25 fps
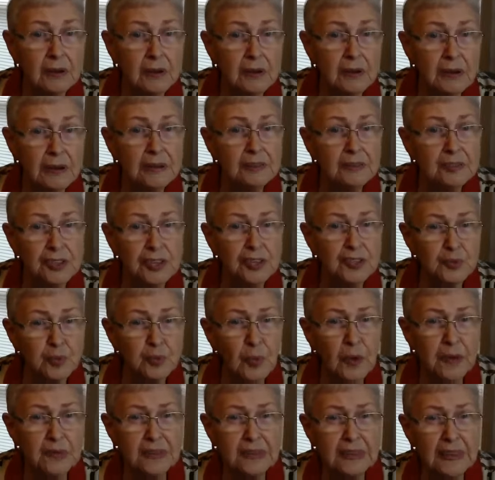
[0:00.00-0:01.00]
It just
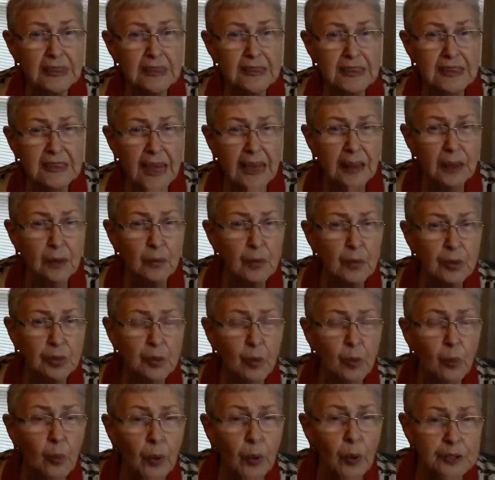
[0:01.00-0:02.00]
wasn't exactly with
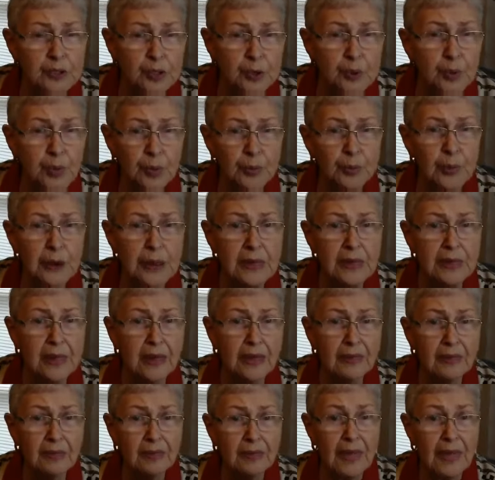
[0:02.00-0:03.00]
the 1, 2, 3
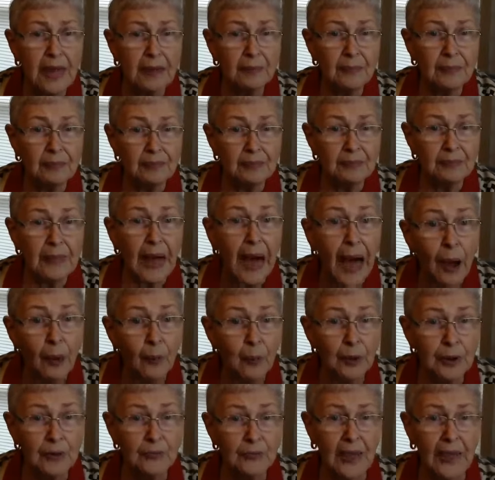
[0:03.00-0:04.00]
that I
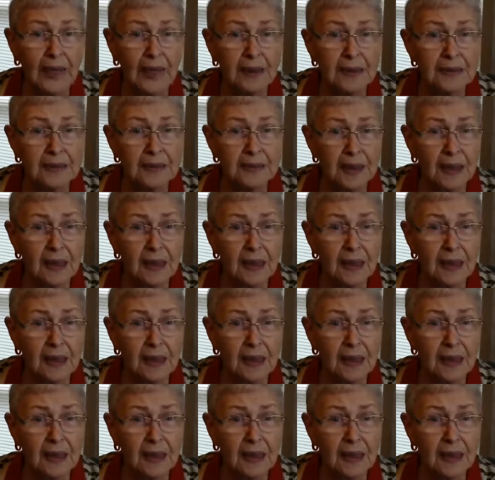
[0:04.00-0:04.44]
would have had it done.